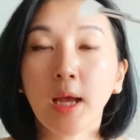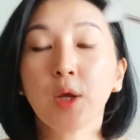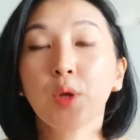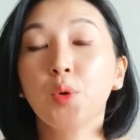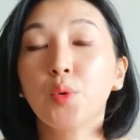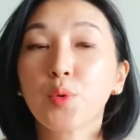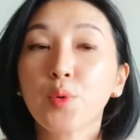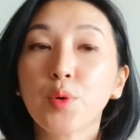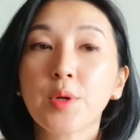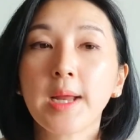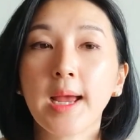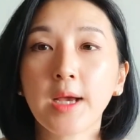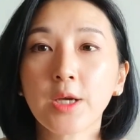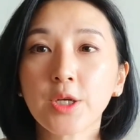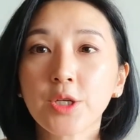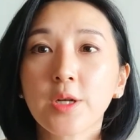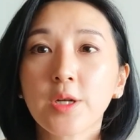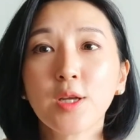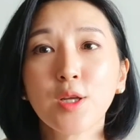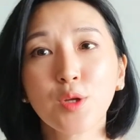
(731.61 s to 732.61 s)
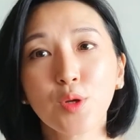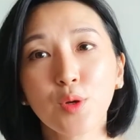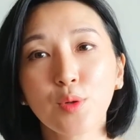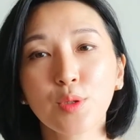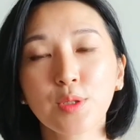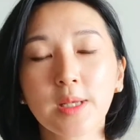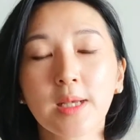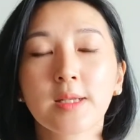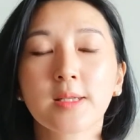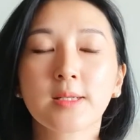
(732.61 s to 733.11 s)
You could actually
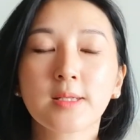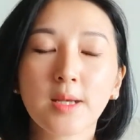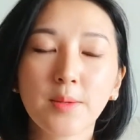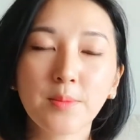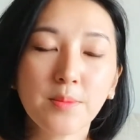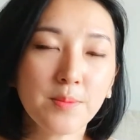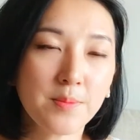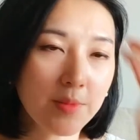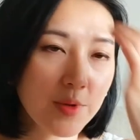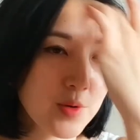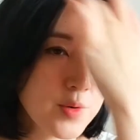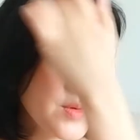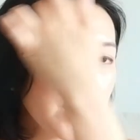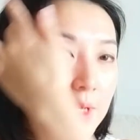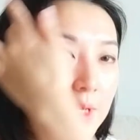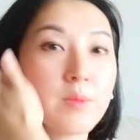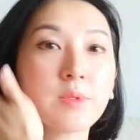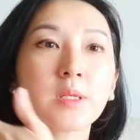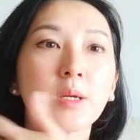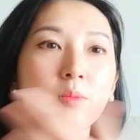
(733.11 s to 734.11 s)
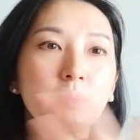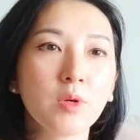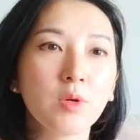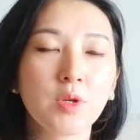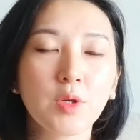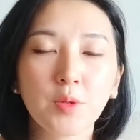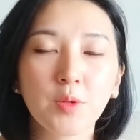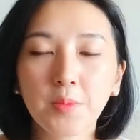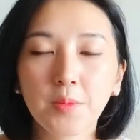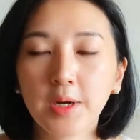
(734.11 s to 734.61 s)
use some, some
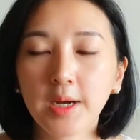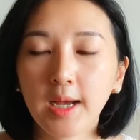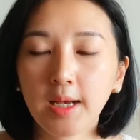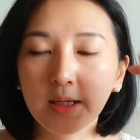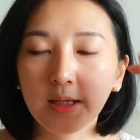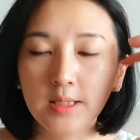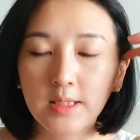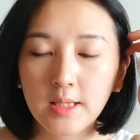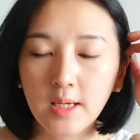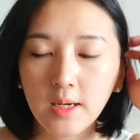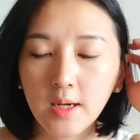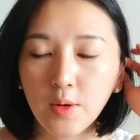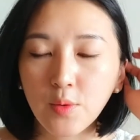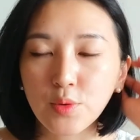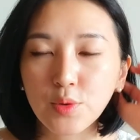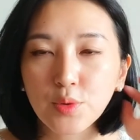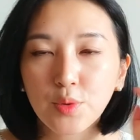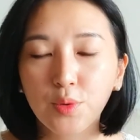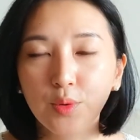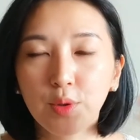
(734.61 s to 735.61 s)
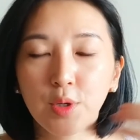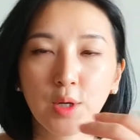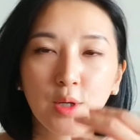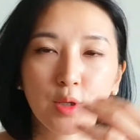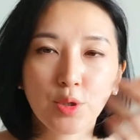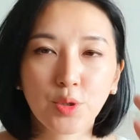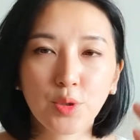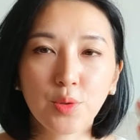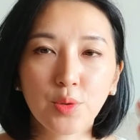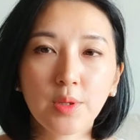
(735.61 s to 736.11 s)
YouTuber has also
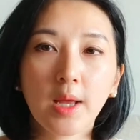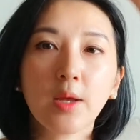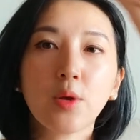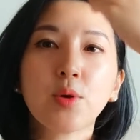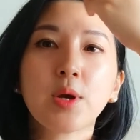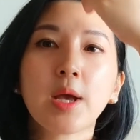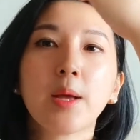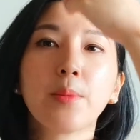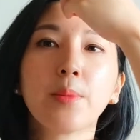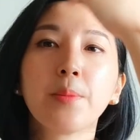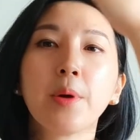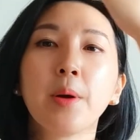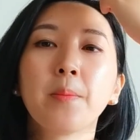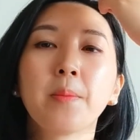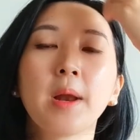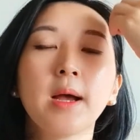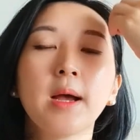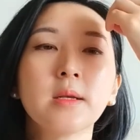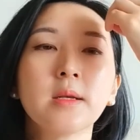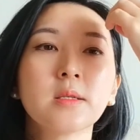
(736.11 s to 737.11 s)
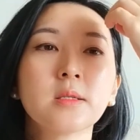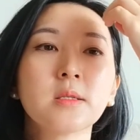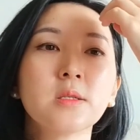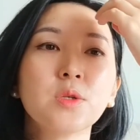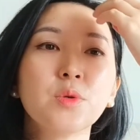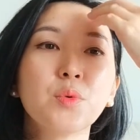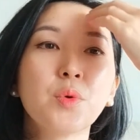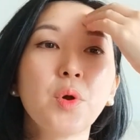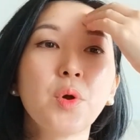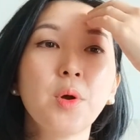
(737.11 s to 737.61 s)
shown that you can apply the
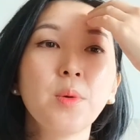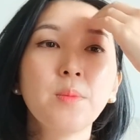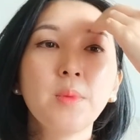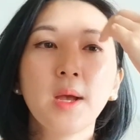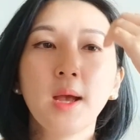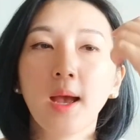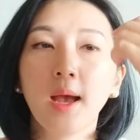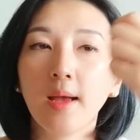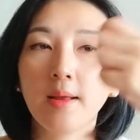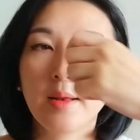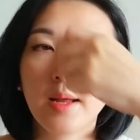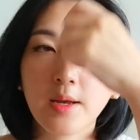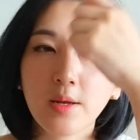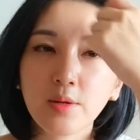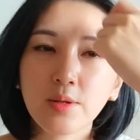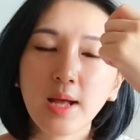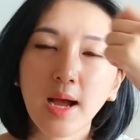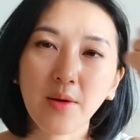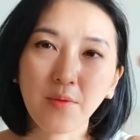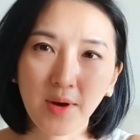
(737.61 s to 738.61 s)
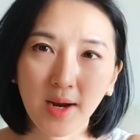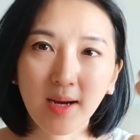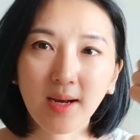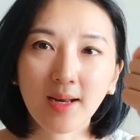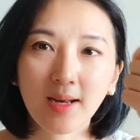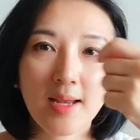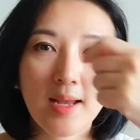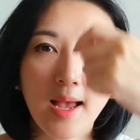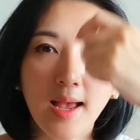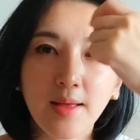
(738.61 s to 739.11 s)
serum
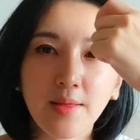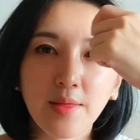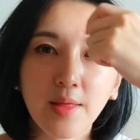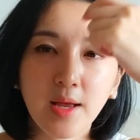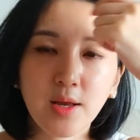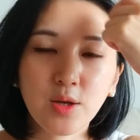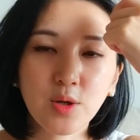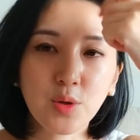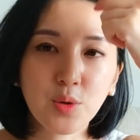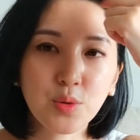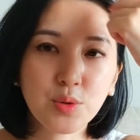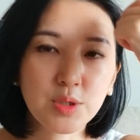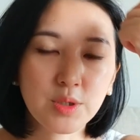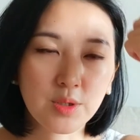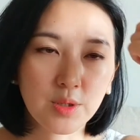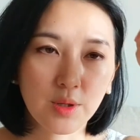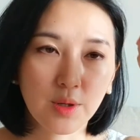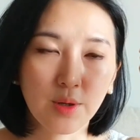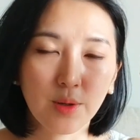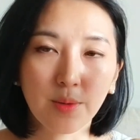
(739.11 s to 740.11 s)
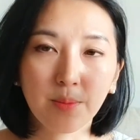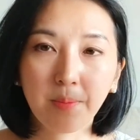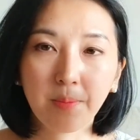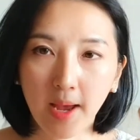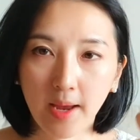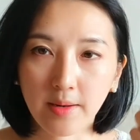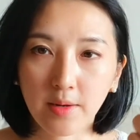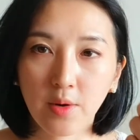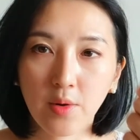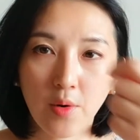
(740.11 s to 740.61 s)
directly and then use the
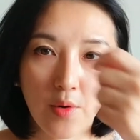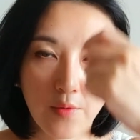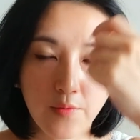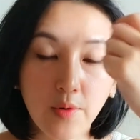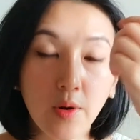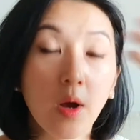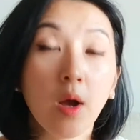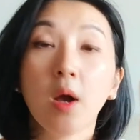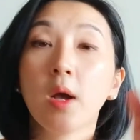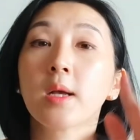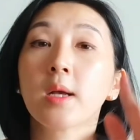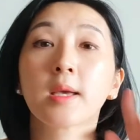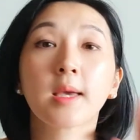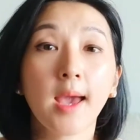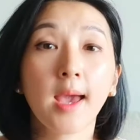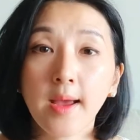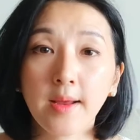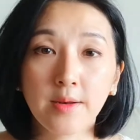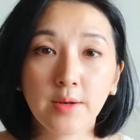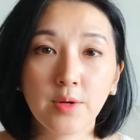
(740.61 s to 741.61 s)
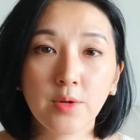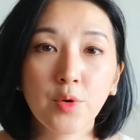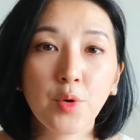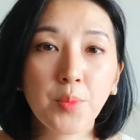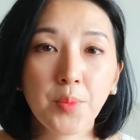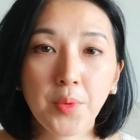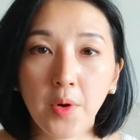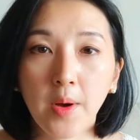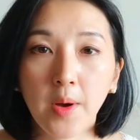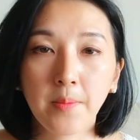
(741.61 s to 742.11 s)
pen over. Can, no
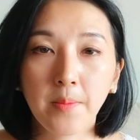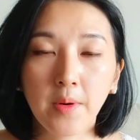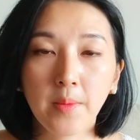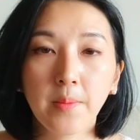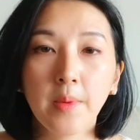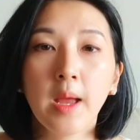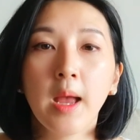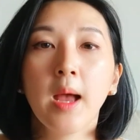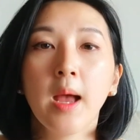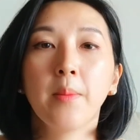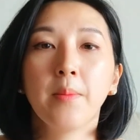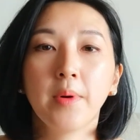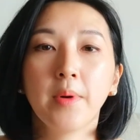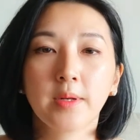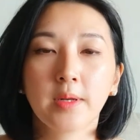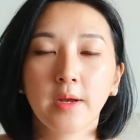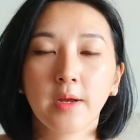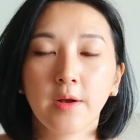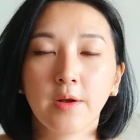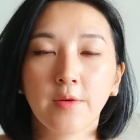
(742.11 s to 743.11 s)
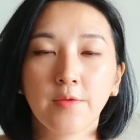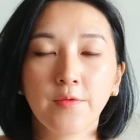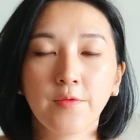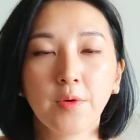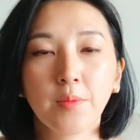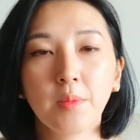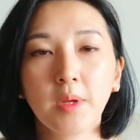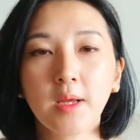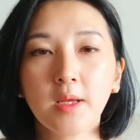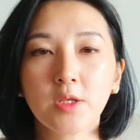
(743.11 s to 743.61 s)
problem. But
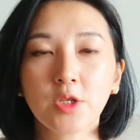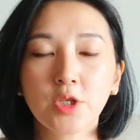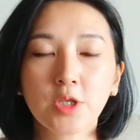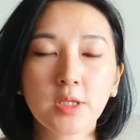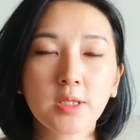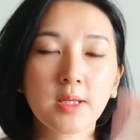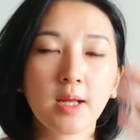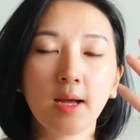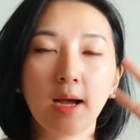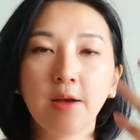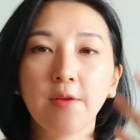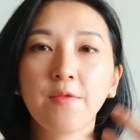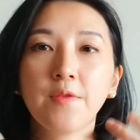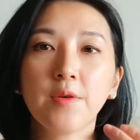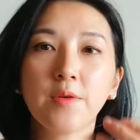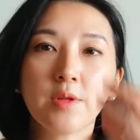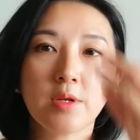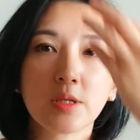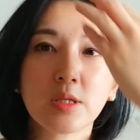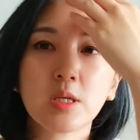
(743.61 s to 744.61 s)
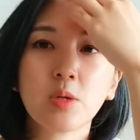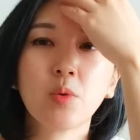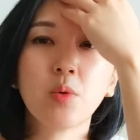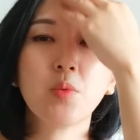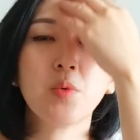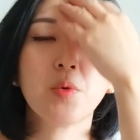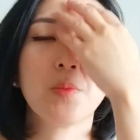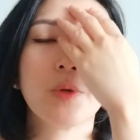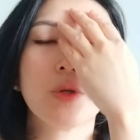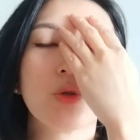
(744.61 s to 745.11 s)
for me, it's just that I feel the serum
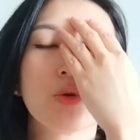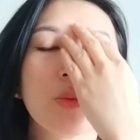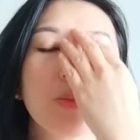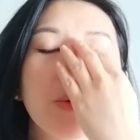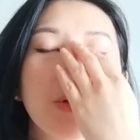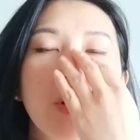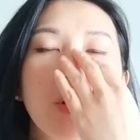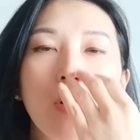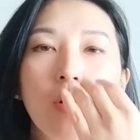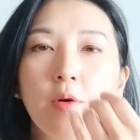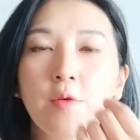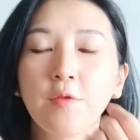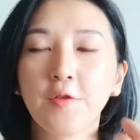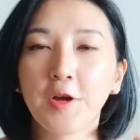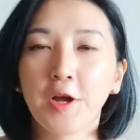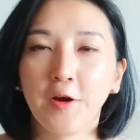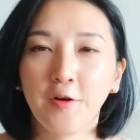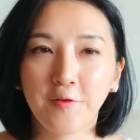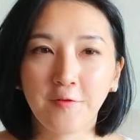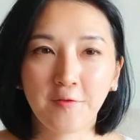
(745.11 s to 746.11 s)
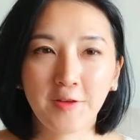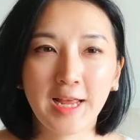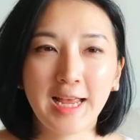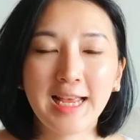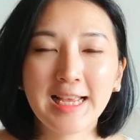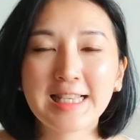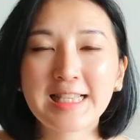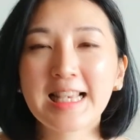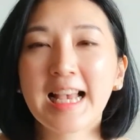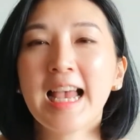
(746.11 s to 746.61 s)
will be dripping all over your
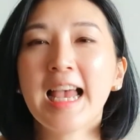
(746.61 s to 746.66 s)
face.